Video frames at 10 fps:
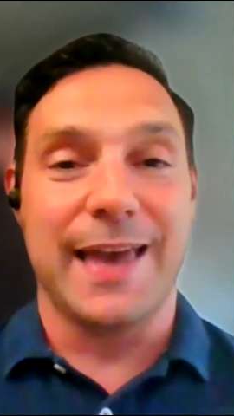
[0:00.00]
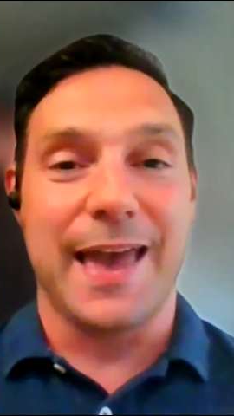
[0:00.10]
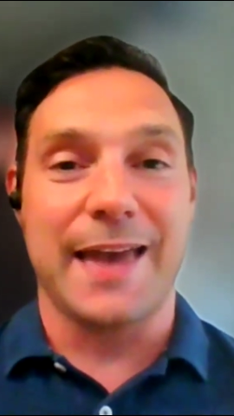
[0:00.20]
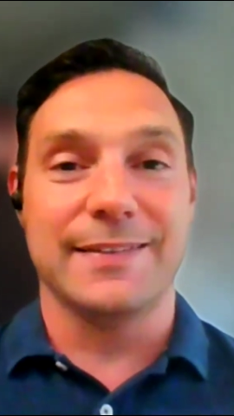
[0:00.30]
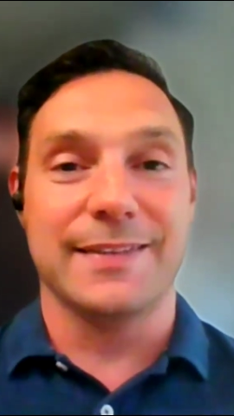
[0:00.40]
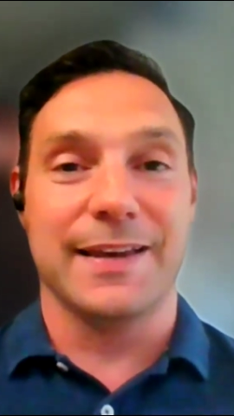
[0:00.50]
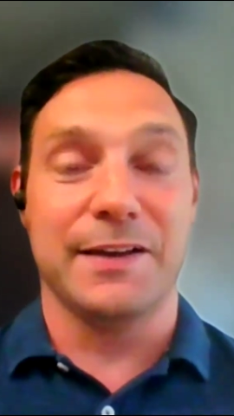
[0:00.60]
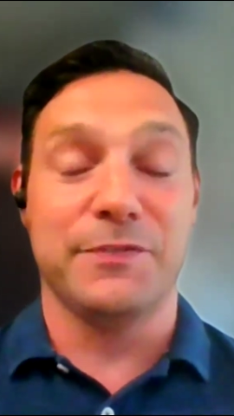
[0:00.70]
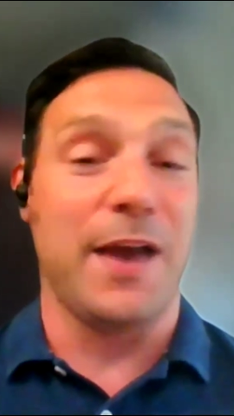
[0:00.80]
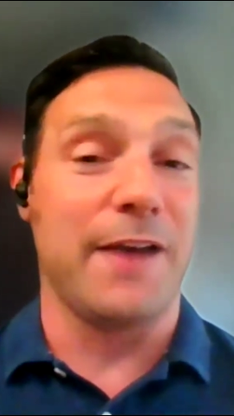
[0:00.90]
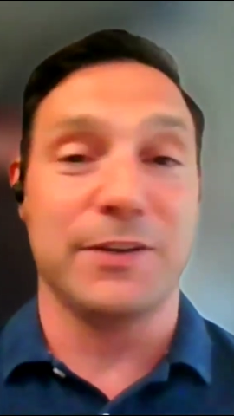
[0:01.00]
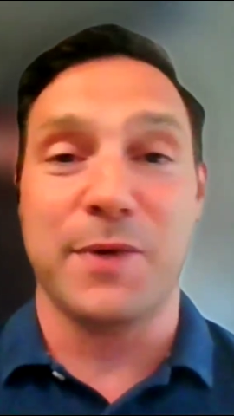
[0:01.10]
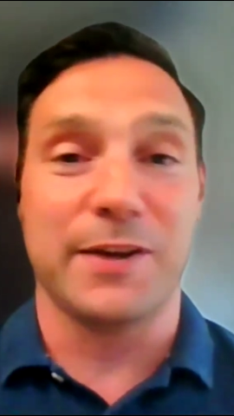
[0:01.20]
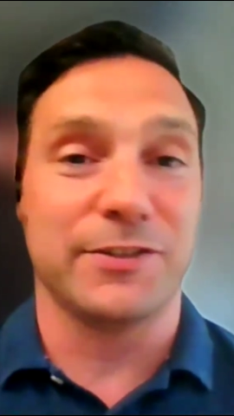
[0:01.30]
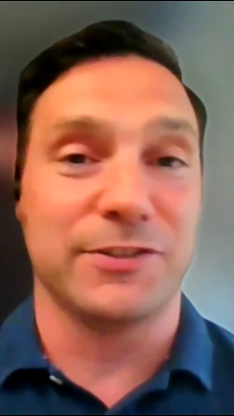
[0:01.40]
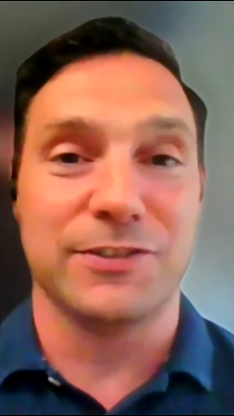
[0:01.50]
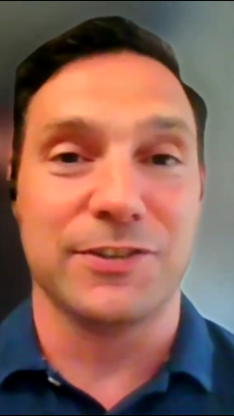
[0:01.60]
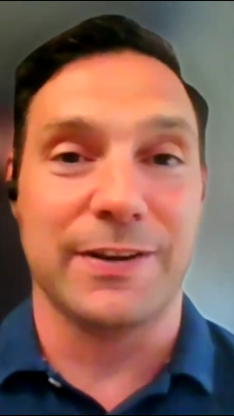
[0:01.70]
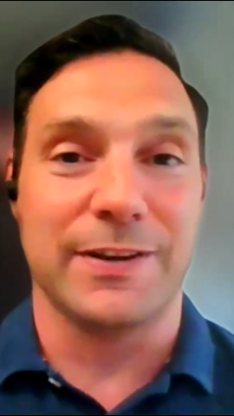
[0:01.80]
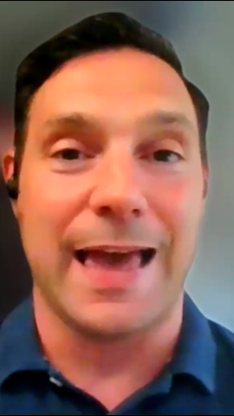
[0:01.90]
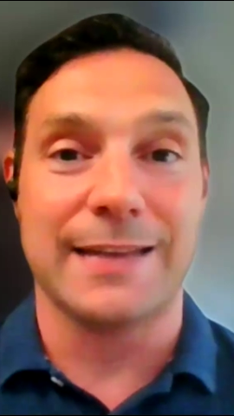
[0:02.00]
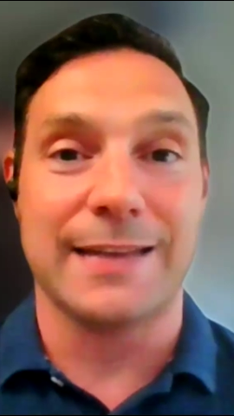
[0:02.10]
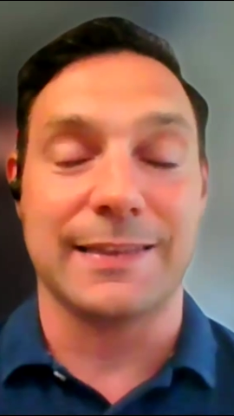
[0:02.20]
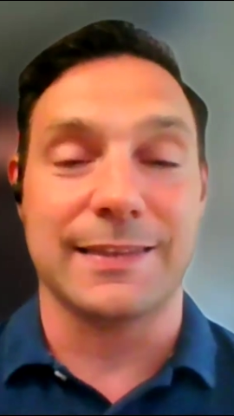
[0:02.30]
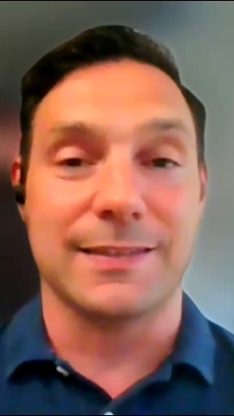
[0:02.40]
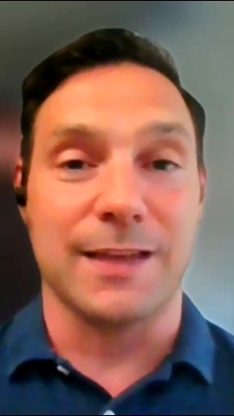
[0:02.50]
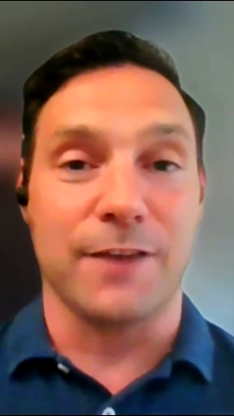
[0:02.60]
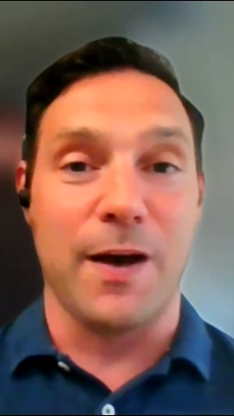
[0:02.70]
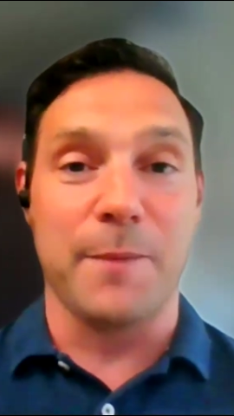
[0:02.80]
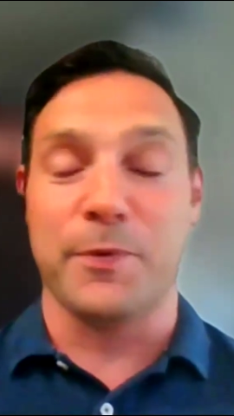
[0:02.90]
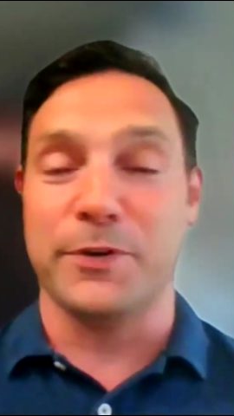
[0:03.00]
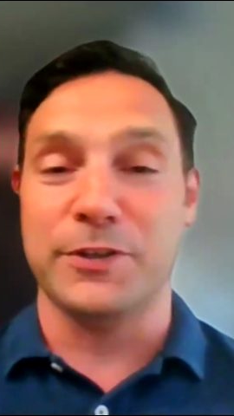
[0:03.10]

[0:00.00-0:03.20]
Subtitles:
And if you have any questions on how to set this stuff up,